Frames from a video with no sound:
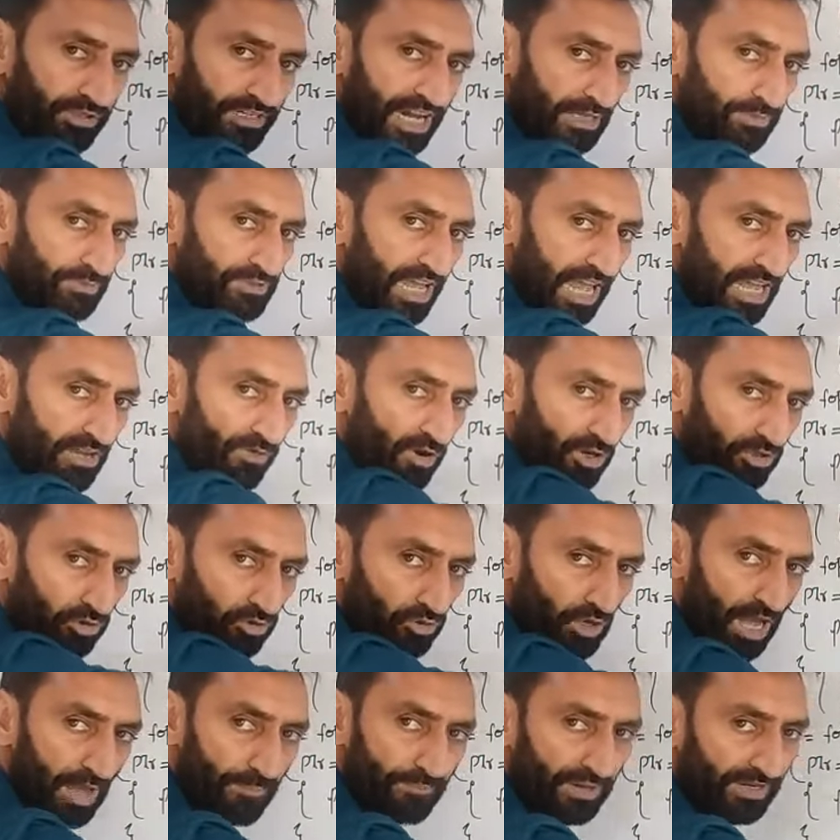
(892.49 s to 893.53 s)
That means I want to
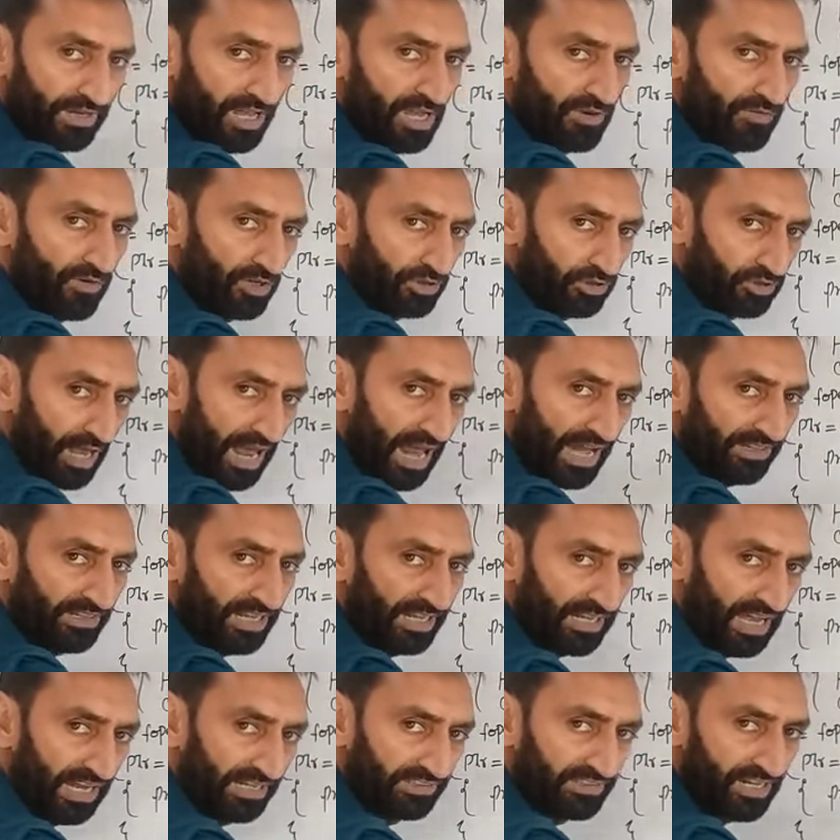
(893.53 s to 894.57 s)
add the
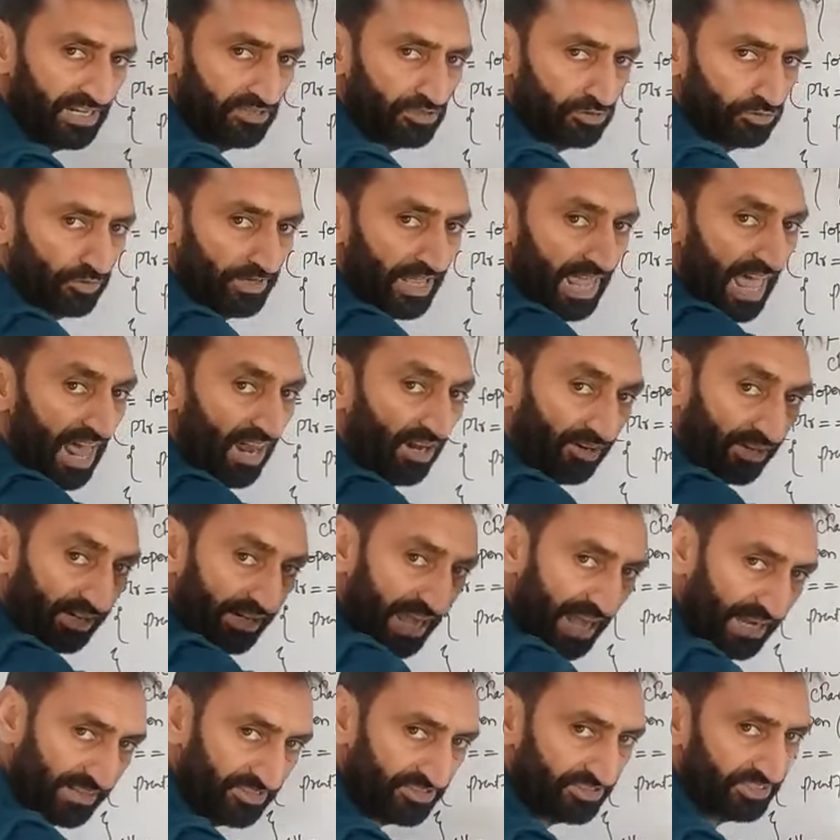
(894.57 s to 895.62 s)
content to the already
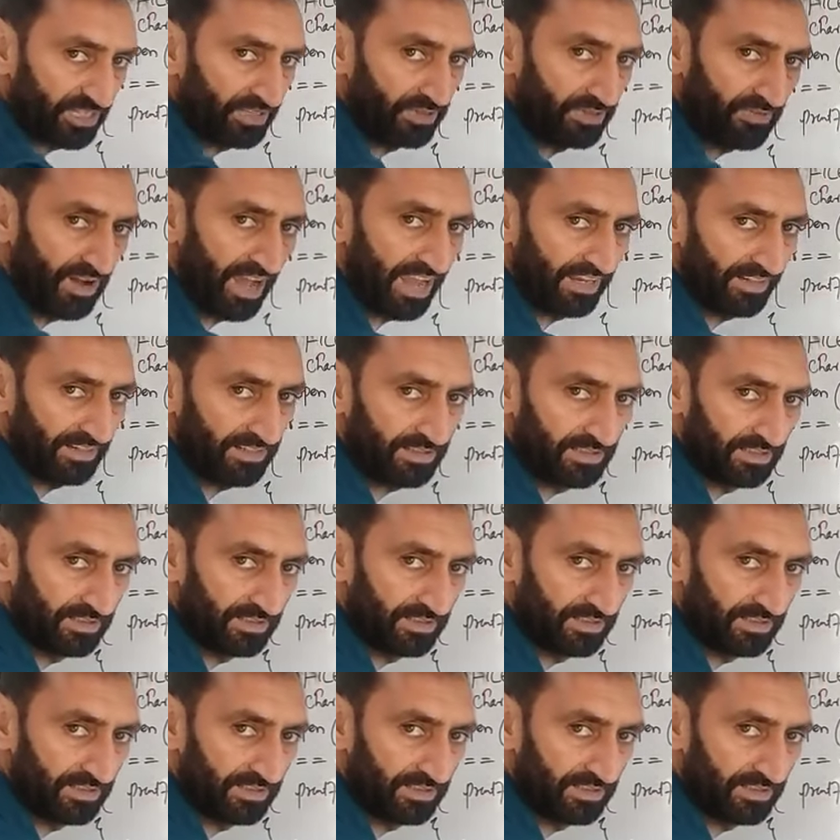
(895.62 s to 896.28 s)
existing file.